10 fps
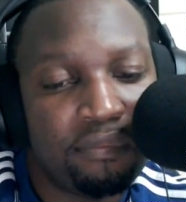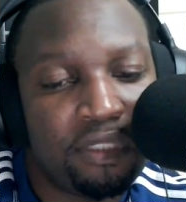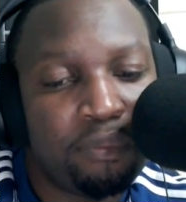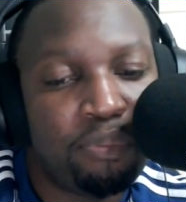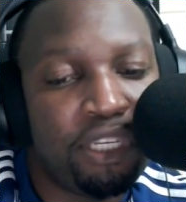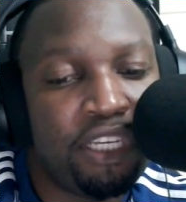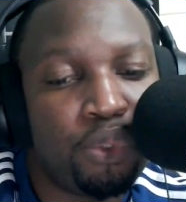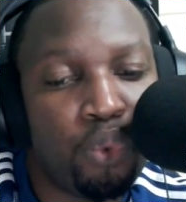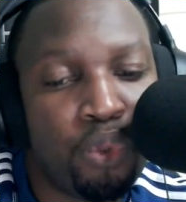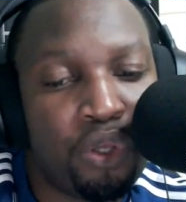played
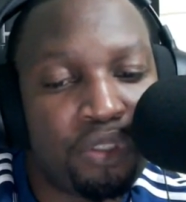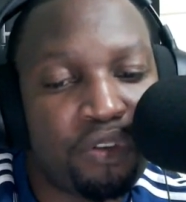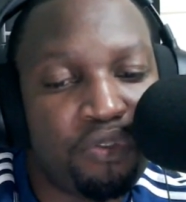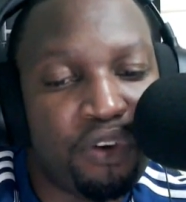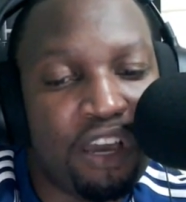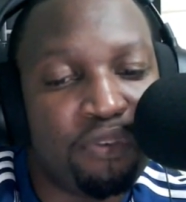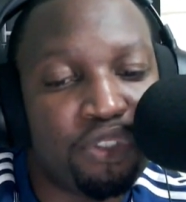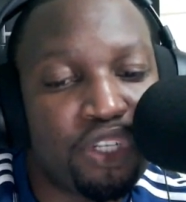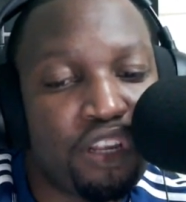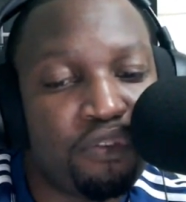
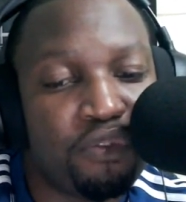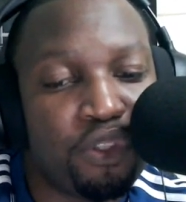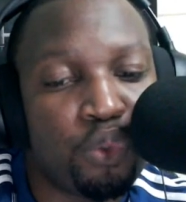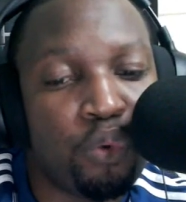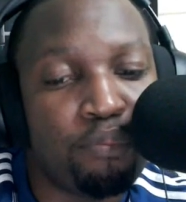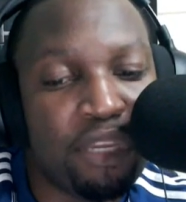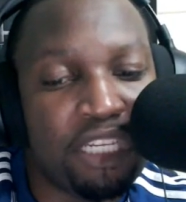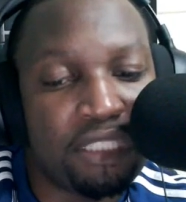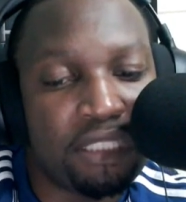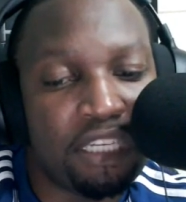2,552 minutes